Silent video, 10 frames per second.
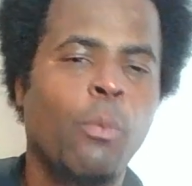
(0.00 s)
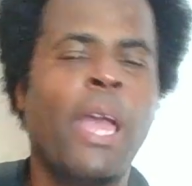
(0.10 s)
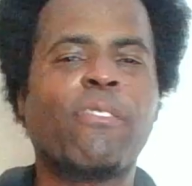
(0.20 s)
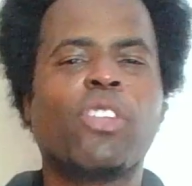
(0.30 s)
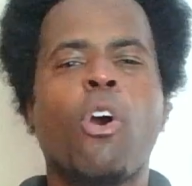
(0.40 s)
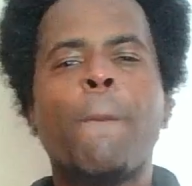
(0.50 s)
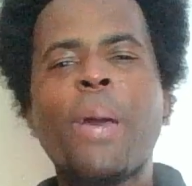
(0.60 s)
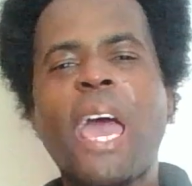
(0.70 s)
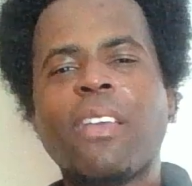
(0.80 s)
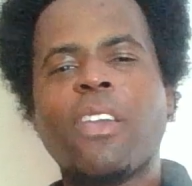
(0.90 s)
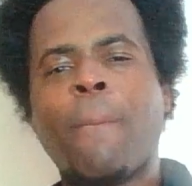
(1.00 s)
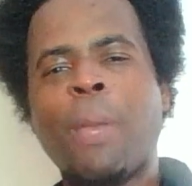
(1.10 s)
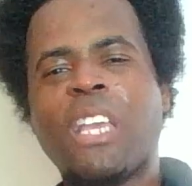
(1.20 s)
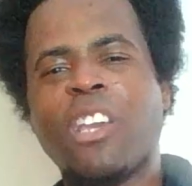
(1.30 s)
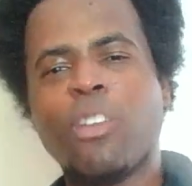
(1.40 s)
We have to go back and
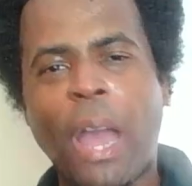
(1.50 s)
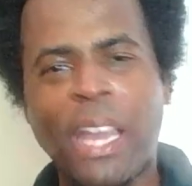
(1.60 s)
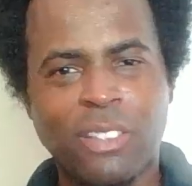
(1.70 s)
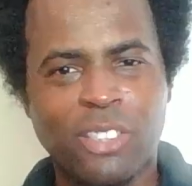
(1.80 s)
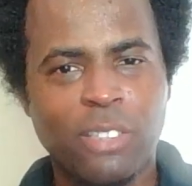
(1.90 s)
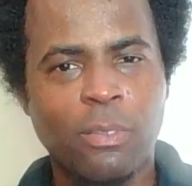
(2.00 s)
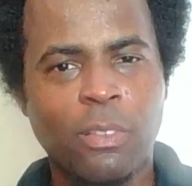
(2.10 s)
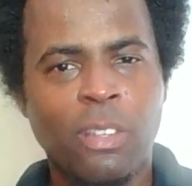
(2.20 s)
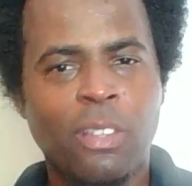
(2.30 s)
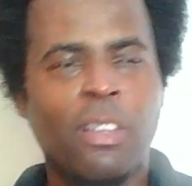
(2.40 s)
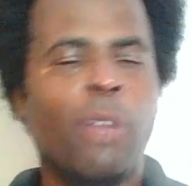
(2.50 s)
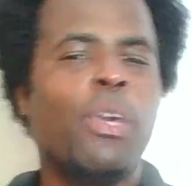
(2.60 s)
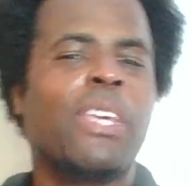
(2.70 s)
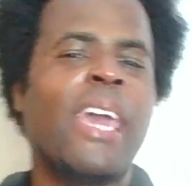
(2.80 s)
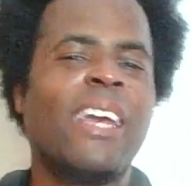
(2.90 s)
make it right. And
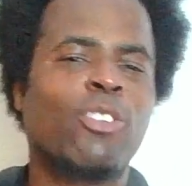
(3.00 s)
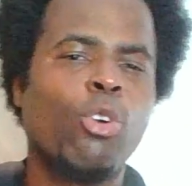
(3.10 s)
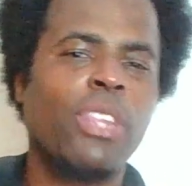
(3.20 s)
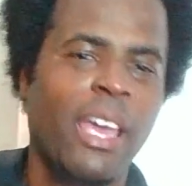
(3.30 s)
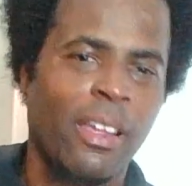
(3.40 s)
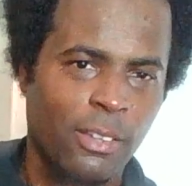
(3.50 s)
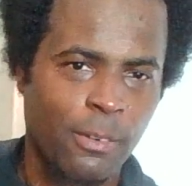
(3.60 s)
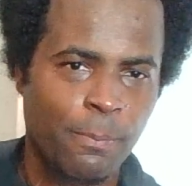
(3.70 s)
we can do that.